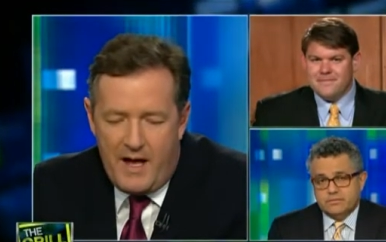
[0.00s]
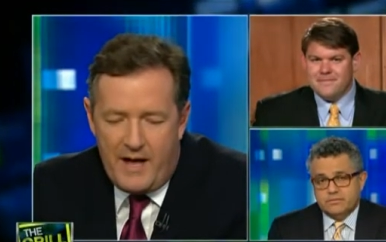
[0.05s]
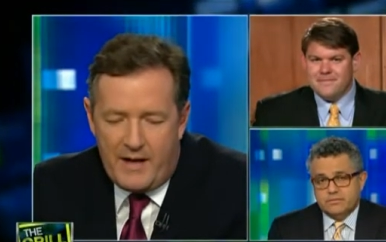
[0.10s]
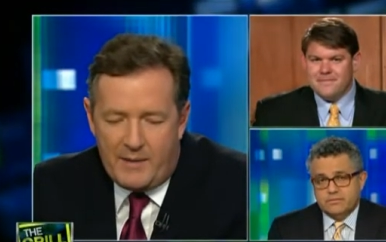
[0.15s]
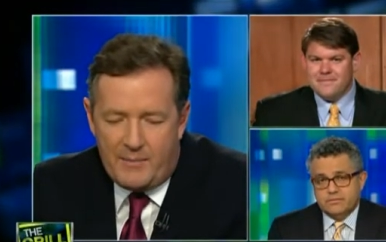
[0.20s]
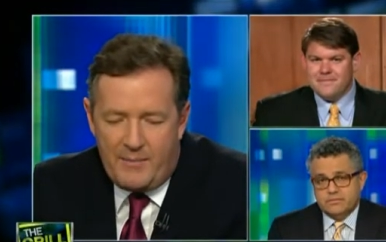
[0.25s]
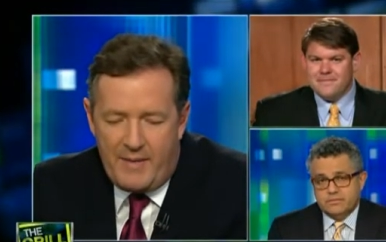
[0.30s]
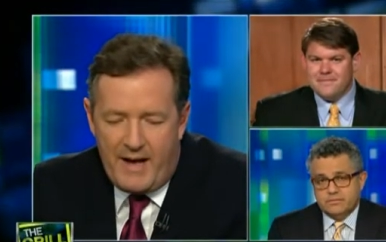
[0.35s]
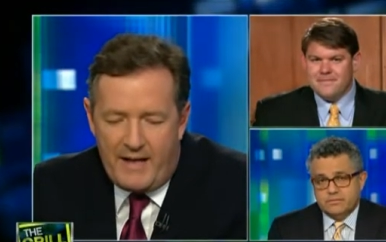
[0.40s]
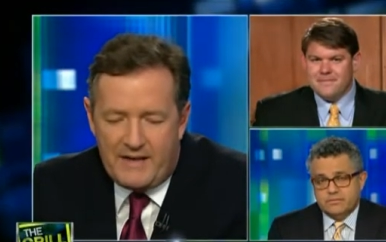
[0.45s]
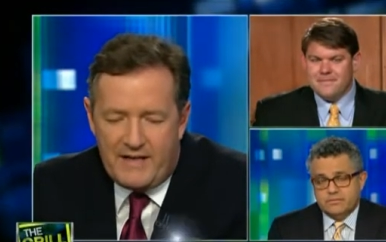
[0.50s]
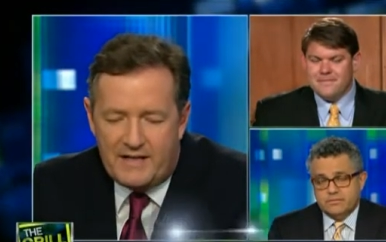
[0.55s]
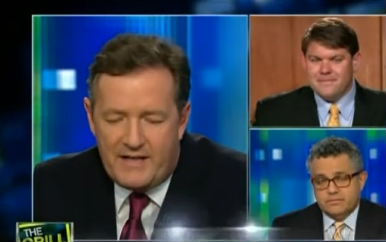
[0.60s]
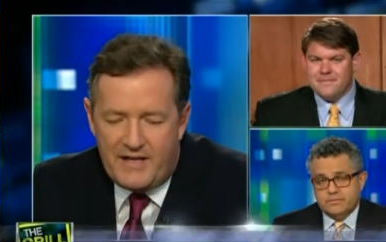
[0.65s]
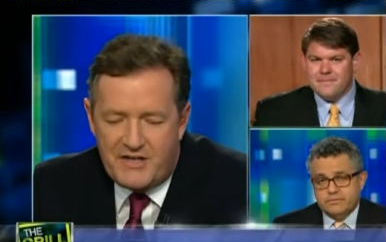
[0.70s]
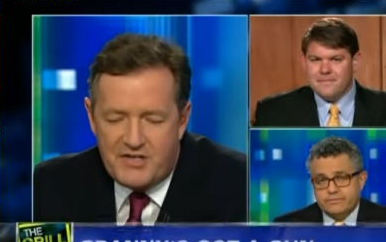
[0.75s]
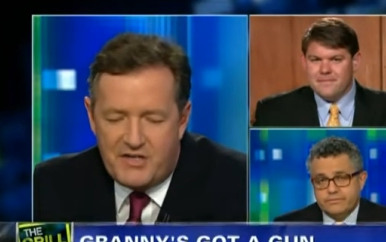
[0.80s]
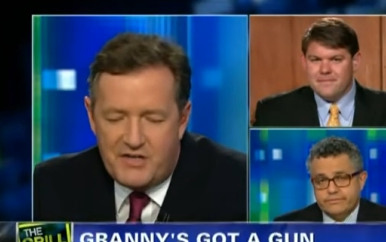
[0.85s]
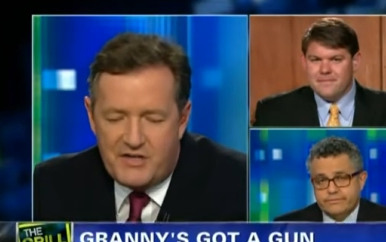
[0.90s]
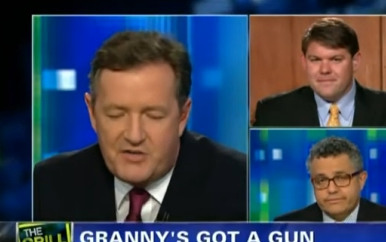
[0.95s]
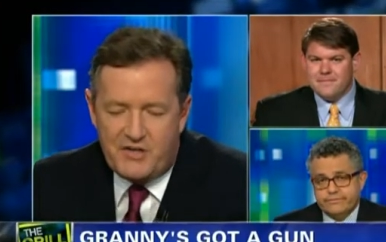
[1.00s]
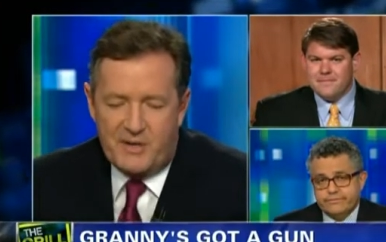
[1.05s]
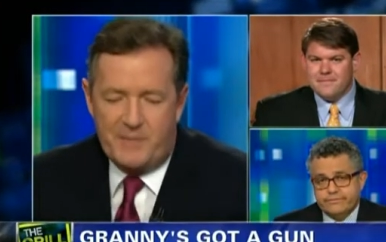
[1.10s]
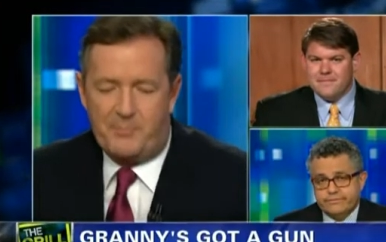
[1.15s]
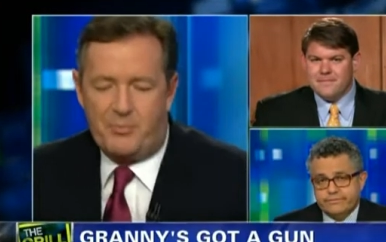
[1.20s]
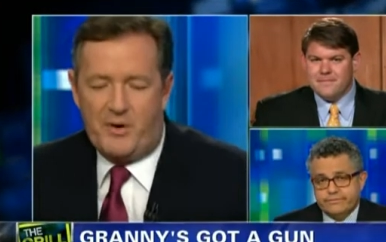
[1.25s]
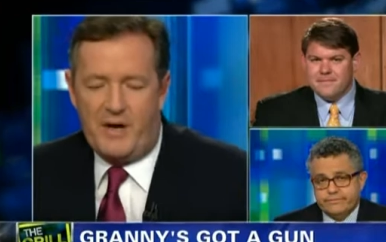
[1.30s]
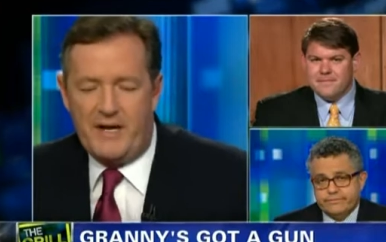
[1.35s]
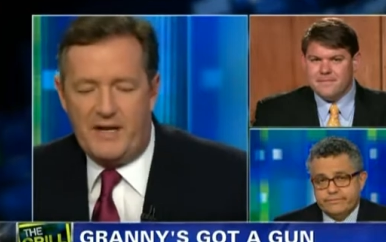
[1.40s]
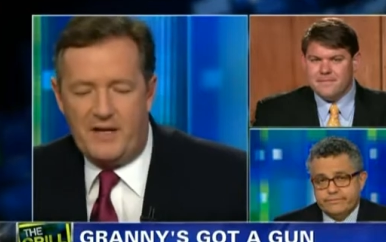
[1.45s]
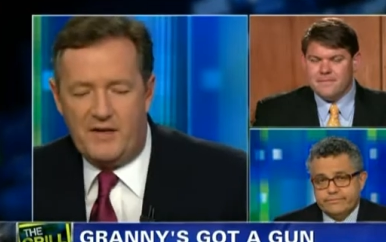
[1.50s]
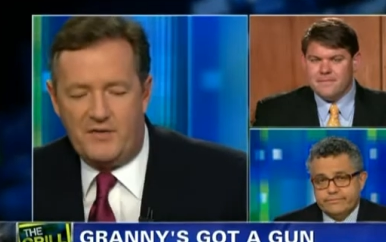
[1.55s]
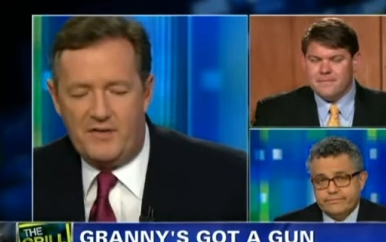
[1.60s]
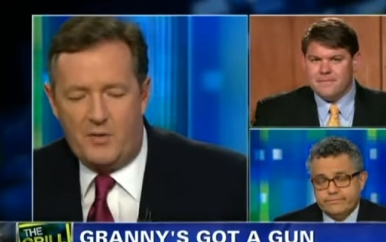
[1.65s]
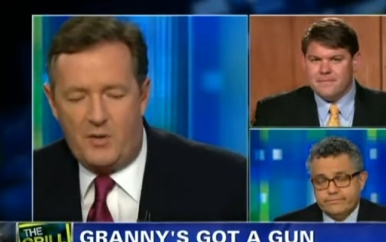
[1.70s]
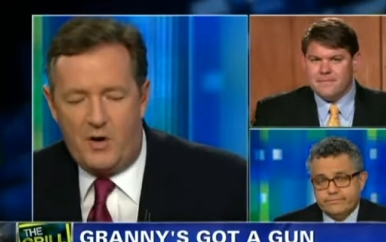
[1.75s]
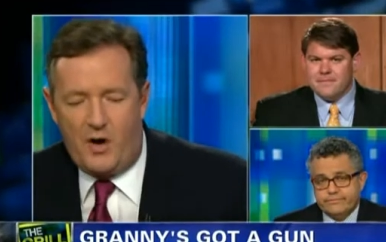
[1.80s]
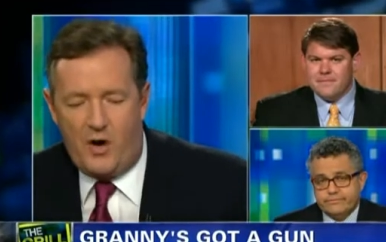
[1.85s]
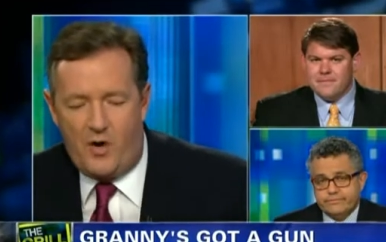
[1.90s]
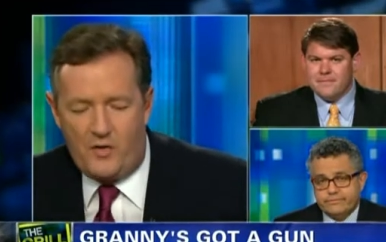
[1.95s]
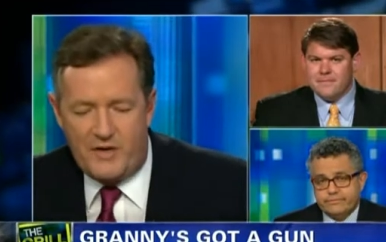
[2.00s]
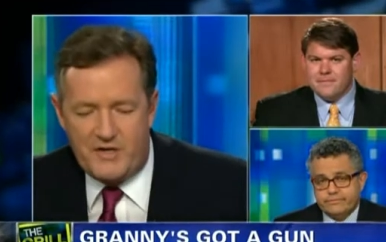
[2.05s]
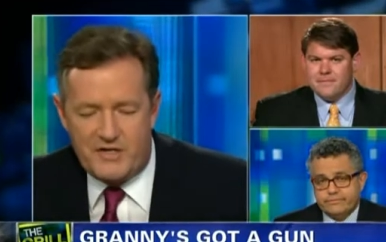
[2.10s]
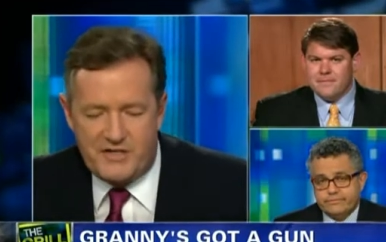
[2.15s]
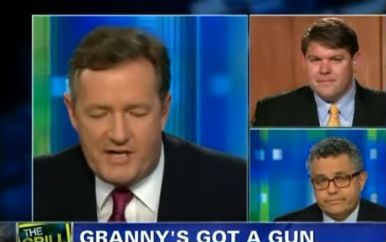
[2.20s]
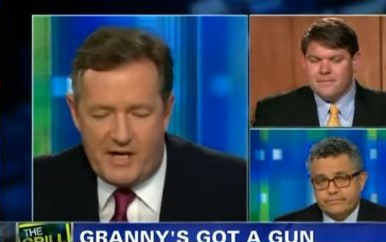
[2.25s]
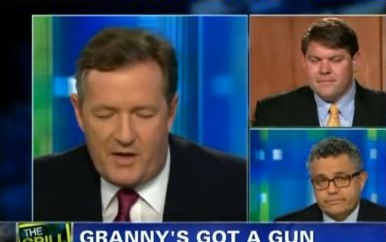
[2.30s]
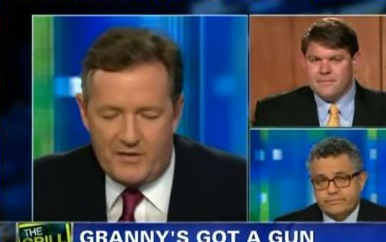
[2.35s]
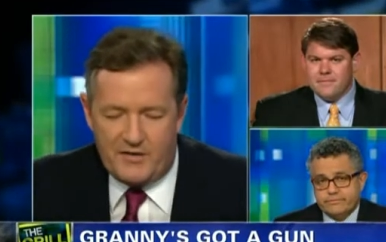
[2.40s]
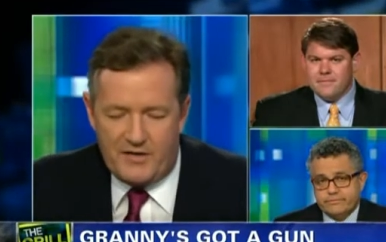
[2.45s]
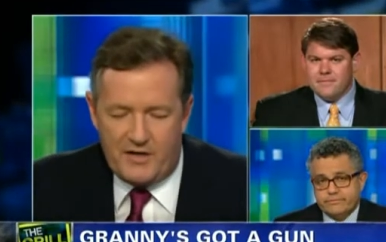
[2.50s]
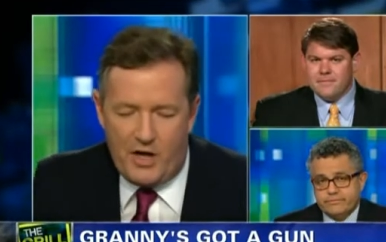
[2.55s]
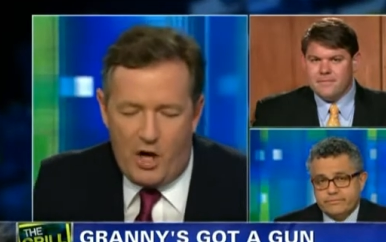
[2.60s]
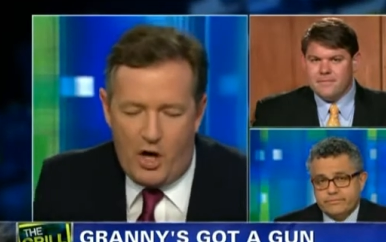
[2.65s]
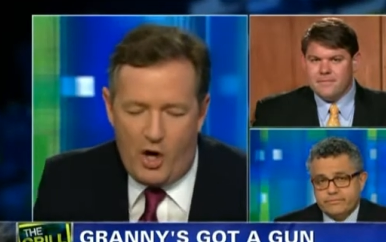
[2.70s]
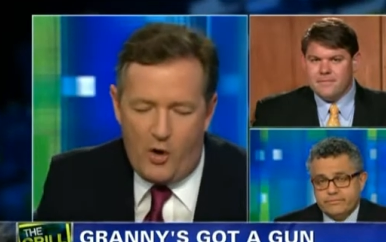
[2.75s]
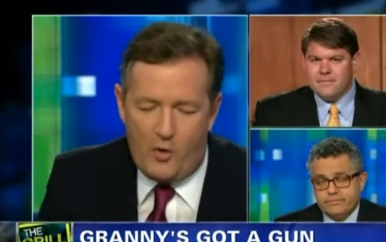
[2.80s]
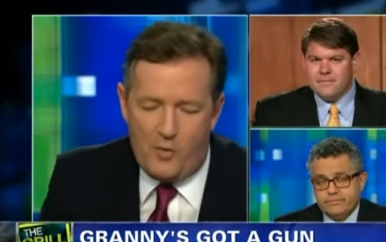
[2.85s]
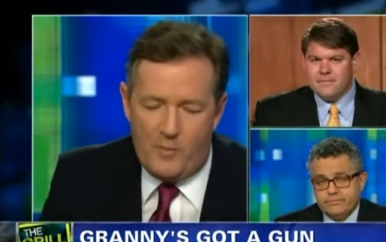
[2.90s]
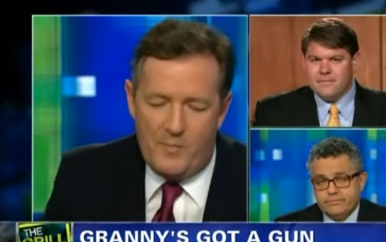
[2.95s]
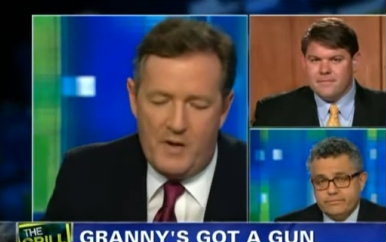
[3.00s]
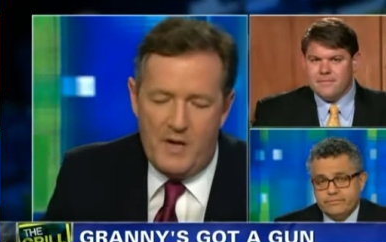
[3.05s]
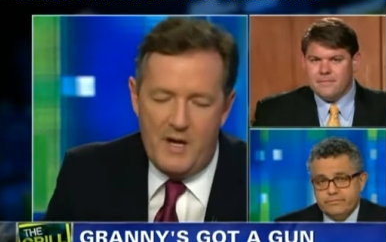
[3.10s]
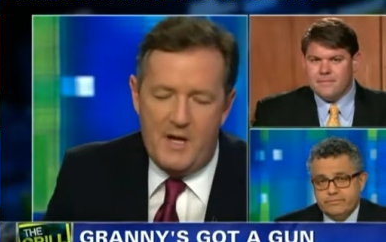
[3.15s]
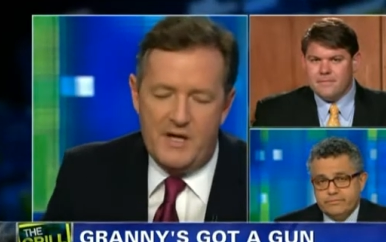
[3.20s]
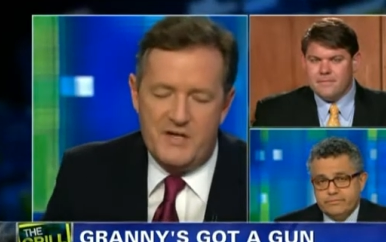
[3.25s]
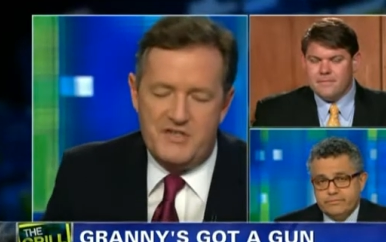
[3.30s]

Speaker 1: at a man allegedly trying to break into her Orange County home.